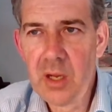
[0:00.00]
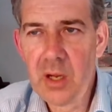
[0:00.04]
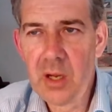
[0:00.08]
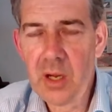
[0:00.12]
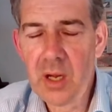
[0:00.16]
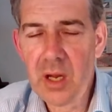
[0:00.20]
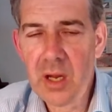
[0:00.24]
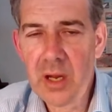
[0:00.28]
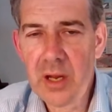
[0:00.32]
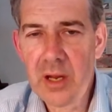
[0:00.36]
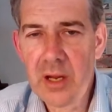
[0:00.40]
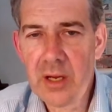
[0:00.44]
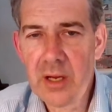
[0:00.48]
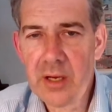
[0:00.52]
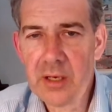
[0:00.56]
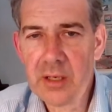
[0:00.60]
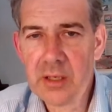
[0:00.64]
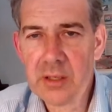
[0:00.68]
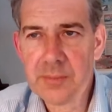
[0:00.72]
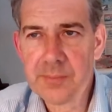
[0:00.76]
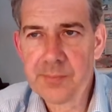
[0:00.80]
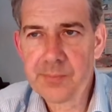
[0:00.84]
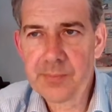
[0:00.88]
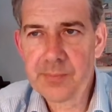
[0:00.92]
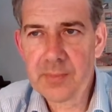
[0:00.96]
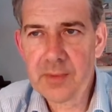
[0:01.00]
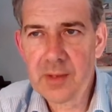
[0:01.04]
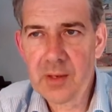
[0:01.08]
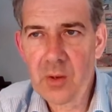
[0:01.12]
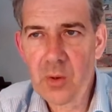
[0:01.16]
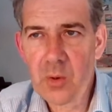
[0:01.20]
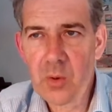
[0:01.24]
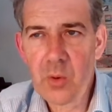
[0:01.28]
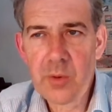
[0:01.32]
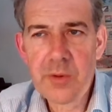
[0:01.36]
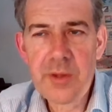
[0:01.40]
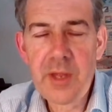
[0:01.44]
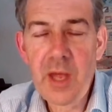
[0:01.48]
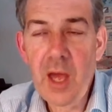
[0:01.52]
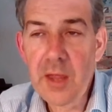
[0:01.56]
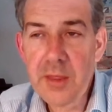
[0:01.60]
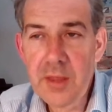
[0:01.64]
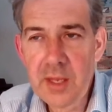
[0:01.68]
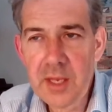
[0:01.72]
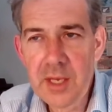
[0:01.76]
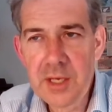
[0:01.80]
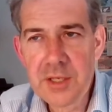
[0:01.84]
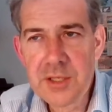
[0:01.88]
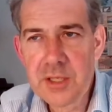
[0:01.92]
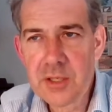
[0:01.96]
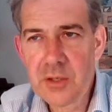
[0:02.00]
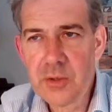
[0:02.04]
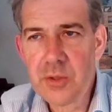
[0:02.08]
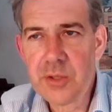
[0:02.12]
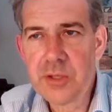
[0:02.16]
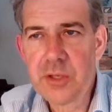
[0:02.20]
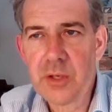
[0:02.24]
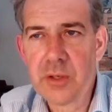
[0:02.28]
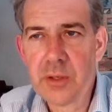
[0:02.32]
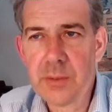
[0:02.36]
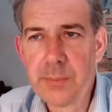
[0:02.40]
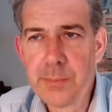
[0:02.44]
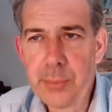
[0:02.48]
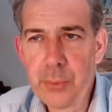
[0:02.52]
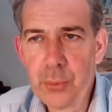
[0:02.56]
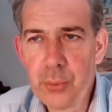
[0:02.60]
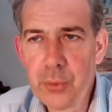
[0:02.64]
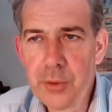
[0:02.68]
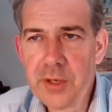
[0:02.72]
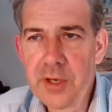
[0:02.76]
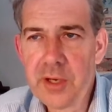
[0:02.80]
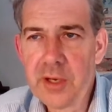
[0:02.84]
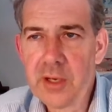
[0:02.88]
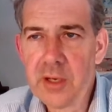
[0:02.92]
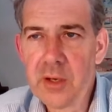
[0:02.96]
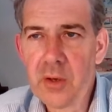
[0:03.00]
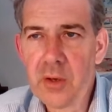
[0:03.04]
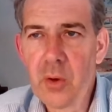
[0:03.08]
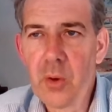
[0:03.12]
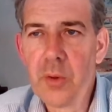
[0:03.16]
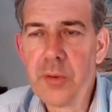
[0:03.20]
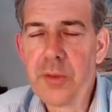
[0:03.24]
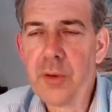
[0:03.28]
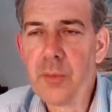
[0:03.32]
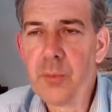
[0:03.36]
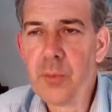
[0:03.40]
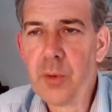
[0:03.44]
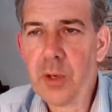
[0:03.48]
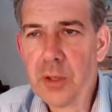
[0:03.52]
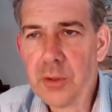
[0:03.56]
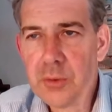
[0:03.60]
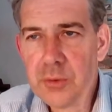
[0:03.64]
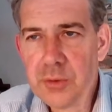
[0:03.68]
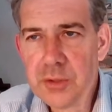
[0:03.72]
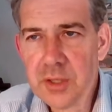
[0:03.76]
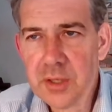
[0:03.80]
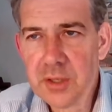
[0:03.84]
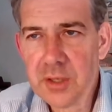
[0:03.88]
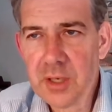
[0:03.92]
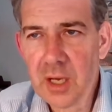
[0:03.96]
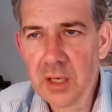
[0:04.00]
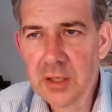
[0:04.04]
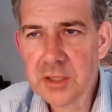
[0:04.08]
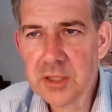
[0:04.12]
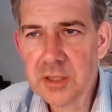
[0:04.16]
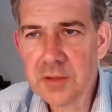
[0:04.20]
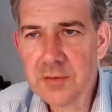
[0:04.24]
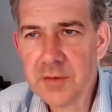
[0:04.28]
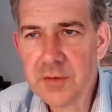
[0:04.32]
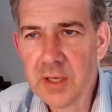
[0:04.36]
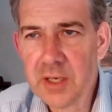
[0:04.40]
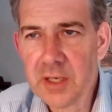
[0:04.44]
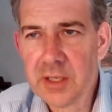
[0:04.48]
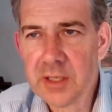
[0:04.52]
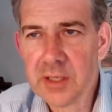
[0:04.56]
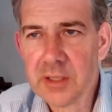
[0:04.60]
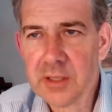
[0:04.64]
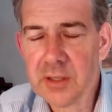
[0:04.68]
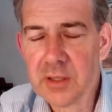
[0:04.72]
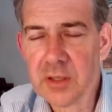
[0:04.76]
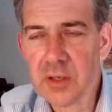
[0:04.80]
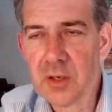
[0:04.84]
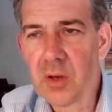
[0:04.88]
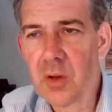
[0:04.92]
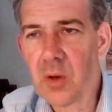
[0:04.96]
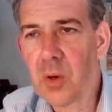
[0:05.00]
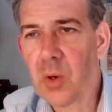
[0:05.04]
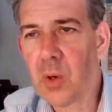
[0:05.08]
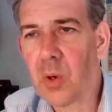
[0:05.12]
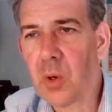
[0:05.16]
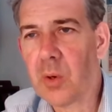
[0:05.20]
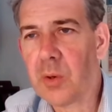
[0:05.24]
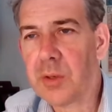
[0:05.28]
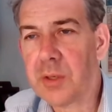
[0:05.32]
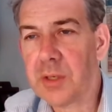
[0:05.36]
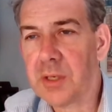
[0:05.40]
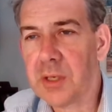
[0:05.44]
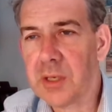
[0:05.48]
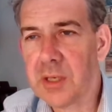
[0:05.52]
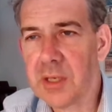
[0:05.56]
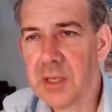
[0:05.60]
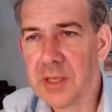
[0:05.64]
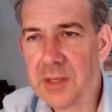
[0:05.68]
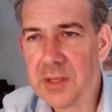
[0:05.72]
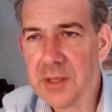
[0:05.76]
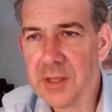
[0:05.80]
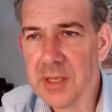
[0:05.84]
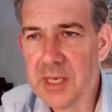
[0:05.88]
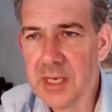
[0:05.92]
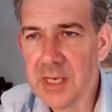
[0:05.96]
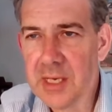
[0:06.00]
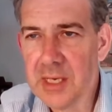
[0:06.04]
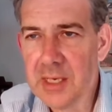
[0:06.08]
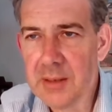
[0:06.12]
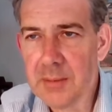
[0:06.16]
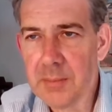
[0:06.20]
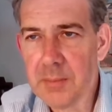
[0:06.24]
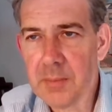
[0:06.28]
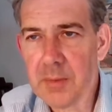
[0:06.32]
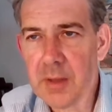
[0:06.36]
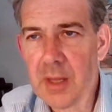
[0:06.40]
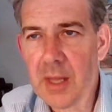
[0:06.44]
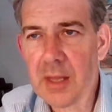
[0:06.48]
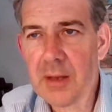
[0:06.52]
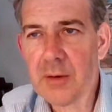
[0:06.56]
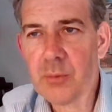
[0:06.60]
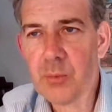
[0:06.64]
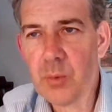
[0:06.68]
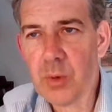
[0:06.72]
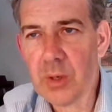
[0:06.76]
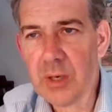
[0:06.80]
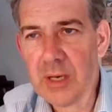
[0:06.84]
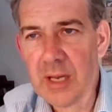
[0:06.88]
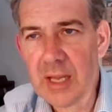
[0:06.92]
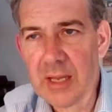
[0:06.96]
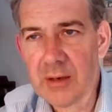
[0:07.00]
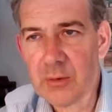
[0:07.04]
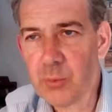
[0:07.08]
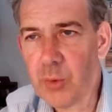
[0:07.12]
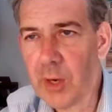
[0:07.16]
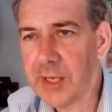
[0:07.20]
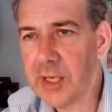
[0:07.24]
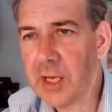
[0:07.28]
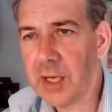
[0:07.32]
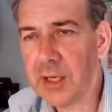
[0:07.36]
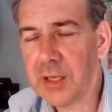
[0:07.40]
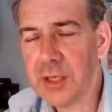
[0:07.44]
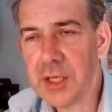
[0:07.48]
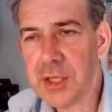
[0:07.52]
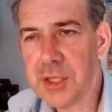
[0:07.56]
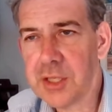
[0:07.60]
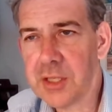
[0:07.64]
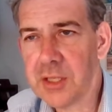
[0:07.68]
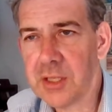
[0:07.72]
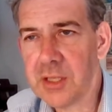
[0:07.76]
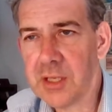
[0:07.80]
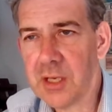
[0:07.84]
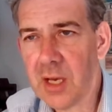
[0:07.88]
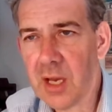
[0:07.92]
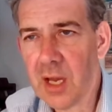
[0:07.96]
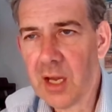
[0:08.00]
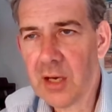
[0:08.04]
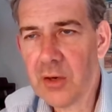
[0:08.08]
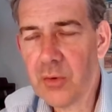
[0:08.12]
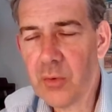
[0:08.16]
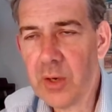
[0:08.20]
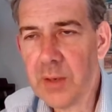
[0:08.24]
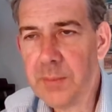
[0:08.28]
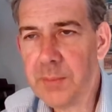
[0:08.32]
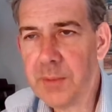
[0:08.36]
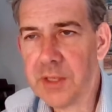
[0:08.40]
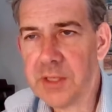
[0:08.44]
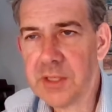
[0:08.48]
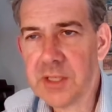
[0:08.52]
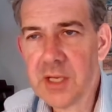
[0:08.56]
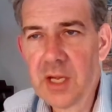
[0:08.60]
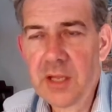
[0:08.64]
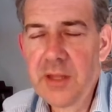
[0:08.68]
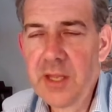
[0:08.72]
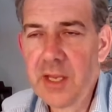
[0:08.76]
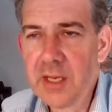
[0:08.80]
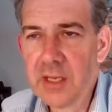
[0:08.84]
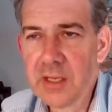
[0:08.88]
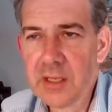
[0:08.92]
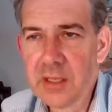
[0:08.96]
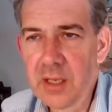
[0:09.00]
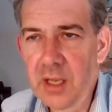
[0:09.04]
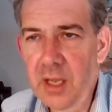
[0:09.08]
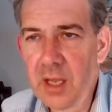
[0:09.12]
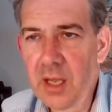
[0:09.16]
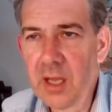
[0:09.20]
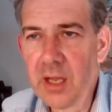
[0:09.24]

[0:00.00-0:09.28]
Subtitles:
the other issues on the border, on the road to Nakhchivan, on the recognition agreement, I think